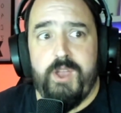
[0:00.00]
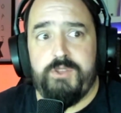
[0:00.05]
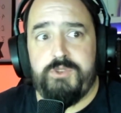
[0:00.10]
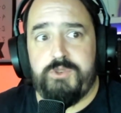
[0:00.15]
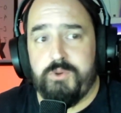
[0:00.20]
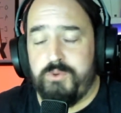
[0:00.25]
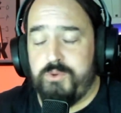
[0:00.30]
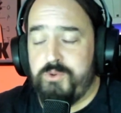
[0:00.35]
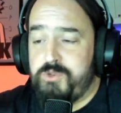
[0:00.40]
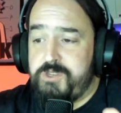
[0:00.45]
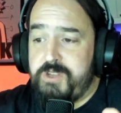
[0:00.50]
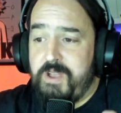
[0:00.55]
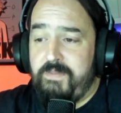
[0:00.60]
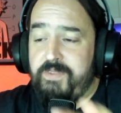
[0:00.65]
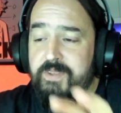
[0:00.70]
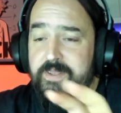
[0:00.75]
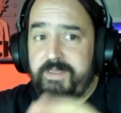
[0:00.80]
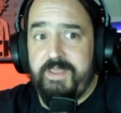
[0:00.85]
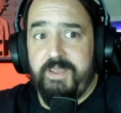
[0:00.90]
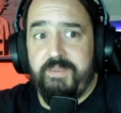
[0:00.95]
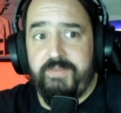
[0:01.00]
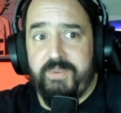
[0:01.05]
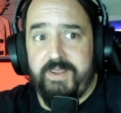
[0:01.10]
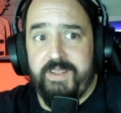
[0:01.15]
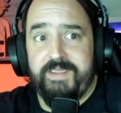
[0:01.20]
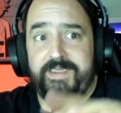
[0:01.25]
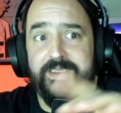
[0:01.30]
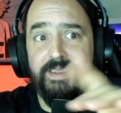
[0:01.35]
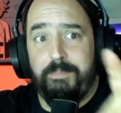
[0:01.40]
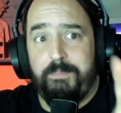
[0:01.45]
to do something
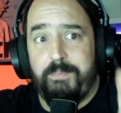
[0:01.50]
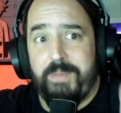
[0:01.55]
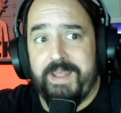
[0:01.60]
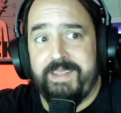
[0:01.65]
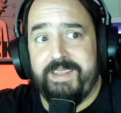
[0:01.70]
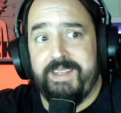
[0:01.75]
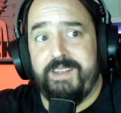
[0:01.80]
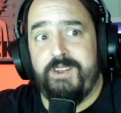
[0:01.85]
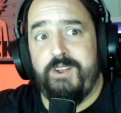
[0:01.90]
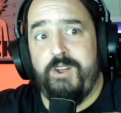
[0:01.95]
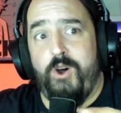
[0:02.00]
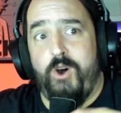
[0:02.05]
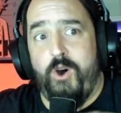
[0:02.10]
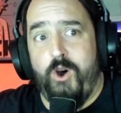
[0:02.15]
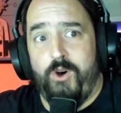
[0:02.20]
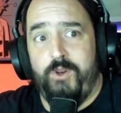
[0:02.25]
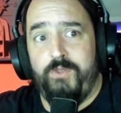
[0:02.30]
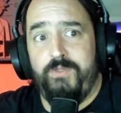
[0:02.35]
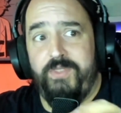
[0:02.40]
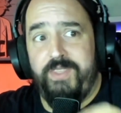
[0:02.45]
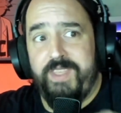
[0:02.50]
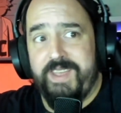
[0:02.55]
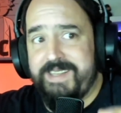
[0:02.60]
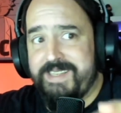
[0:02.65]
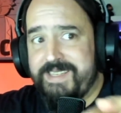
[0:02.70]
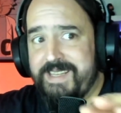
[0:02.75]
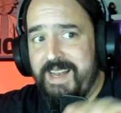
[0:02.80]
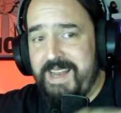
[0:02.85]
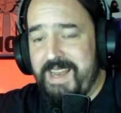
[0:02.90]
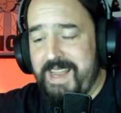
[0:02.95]
different depending on the
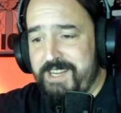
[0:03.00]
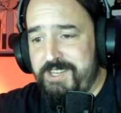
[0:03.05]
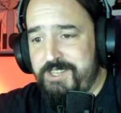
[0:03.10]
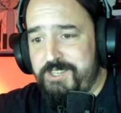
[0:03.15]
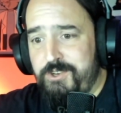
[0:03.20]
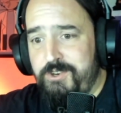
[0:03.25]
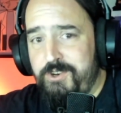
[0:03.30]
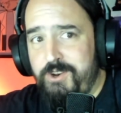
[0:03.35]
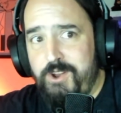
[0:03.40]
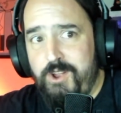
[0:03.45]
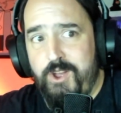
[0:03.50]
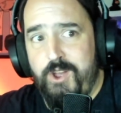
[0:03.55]
selection